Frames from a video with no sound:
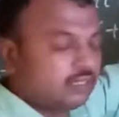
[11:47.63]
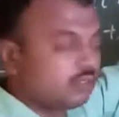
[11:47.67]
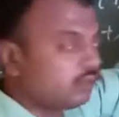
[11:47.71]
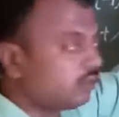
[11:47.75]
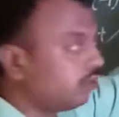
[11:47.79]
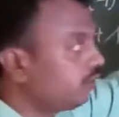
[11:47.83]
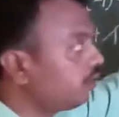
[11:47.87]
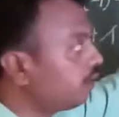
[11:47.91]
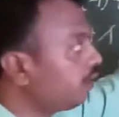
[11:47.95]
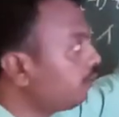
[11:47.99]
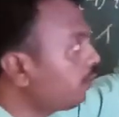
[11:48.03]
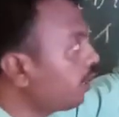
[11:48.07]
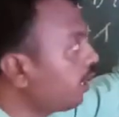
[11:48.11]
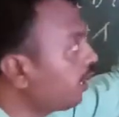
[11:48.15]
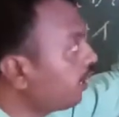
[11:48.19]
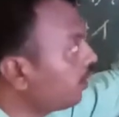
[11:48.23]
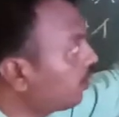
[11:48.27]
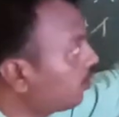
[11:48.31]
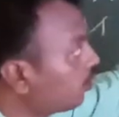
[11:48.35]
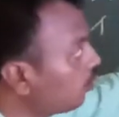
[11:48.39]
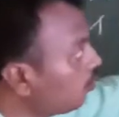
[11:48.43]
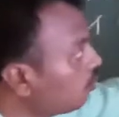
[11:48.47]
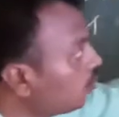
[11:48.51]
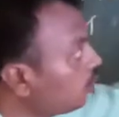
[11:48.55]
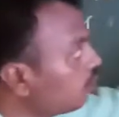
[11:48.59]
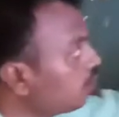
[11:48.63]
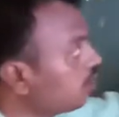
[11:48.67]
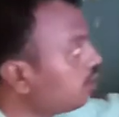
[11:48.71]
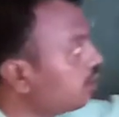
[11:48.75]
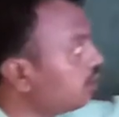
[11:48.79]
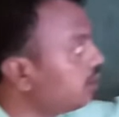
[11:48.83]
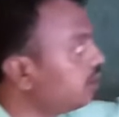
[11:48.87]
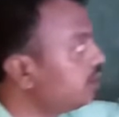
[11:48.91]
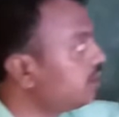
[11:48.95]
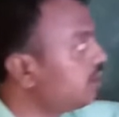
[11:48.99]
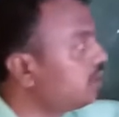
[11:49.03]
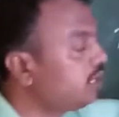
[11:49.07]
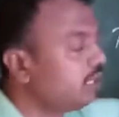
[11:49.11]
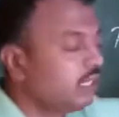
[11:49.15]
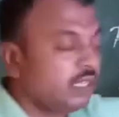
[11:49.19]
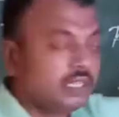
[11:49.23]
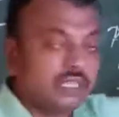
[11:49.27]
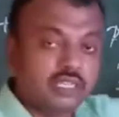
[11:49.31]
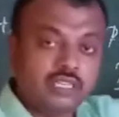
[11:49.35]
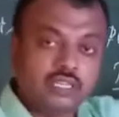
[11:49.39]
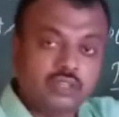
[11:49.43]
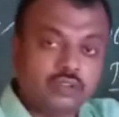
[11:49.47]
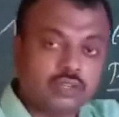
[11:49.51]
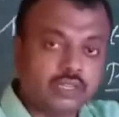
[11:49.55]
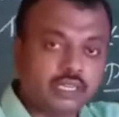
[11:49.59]
So remaining two questions
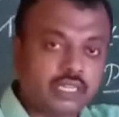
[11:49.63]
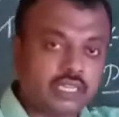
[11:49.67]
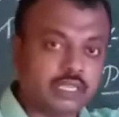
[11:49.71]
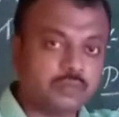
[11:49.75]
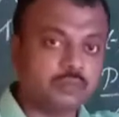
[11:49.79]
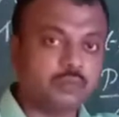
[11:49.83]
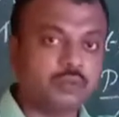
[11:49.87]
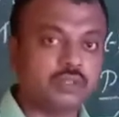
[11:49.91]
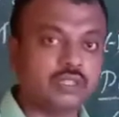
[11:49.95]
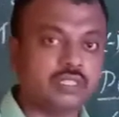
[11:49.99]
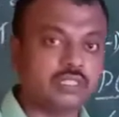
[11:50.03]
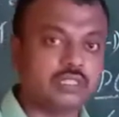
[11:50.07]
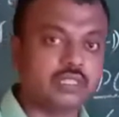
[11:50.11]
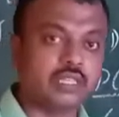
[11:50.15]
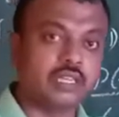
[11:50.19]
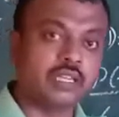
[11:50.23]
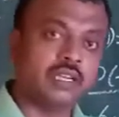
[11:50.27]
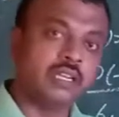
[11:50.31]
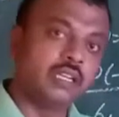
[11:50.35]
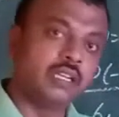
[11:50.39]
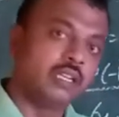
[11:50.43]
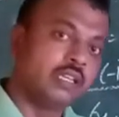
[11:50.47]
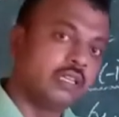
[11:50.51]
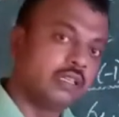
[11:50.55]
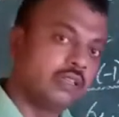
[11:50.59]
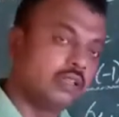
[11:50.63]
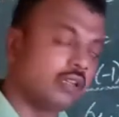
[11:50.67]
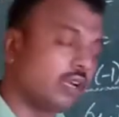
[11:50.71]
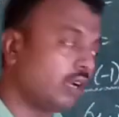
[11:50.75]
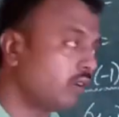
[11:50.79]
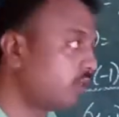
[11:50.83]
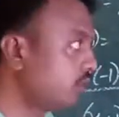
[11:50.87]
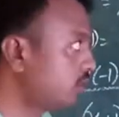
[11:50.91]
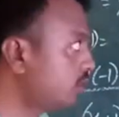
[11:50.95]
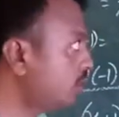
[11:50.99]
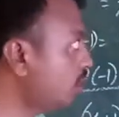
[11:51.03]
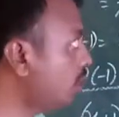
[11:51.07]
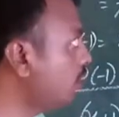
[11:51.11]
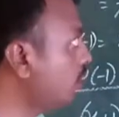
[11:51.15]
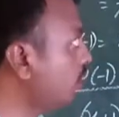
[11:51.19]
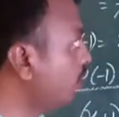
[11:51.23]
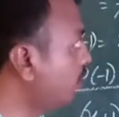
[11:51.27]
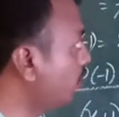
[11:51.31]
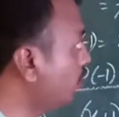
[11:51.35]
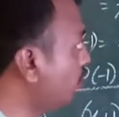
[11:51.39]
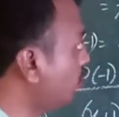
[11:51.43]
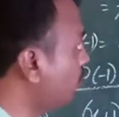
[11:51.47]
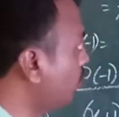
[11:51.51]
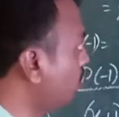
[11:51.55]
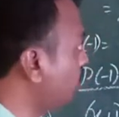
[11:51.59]
in your textbook is there. You have to solve
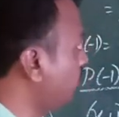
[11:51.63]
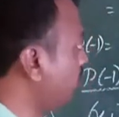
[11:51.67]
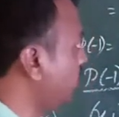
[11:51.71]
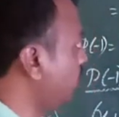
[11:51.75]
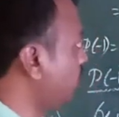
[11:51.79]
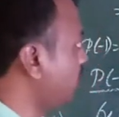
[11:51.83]
in your home.